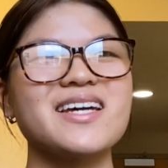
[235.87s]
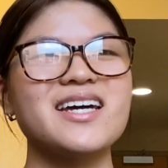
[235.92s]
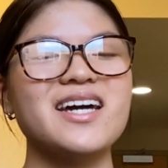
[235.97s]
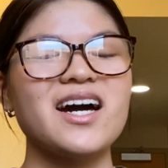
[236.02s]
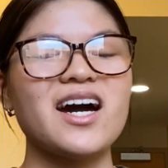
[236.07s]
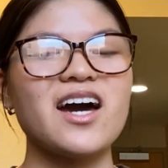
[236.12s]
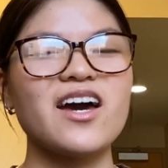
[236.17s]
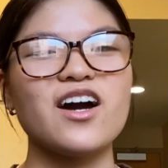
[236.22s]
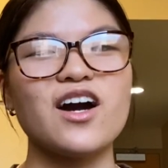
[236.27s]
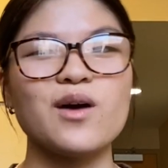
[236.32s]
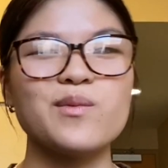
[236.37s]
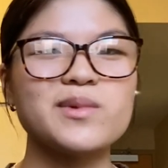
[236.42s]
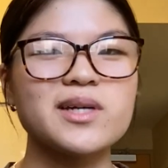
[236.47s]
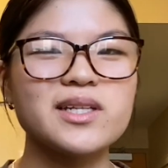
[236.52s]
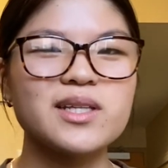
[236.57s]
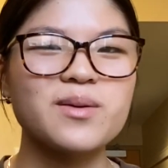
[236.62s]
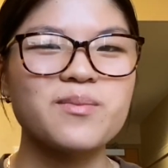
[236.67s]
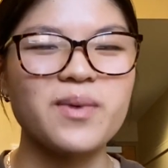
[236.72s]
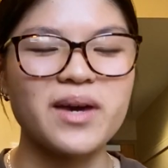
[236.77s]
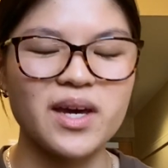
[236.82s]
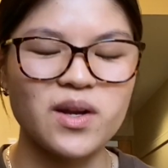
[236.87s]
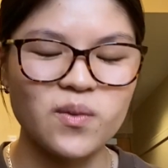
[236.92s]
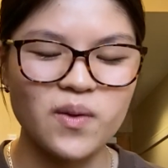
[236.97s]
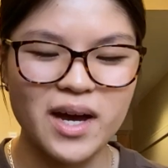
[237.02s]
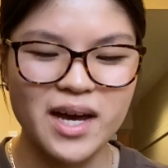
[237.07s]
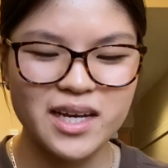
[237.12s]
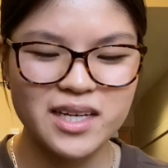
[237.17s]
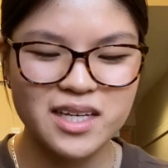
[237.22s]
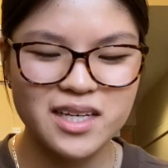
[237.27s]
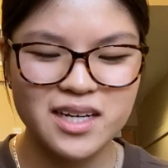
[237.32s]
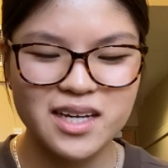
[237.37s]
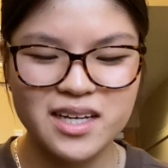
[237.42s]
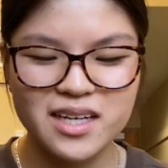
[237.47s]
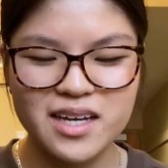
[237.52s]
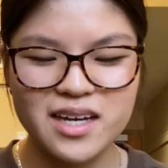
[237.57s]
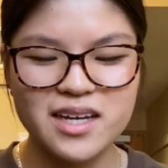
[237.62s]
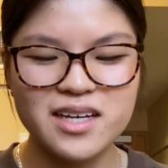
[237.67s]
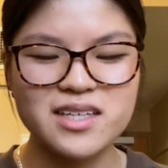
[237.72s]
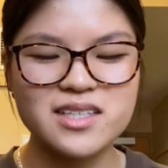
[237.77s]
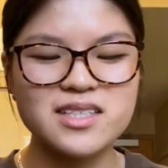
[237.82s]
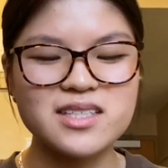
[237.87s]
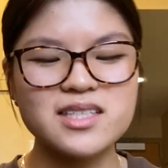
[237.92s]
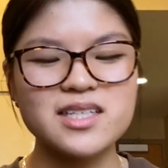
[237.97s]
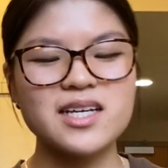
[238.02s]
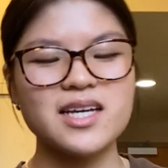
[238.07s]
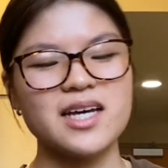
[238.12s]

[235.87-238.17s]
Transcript: I hopped on the bandwagon, I guess,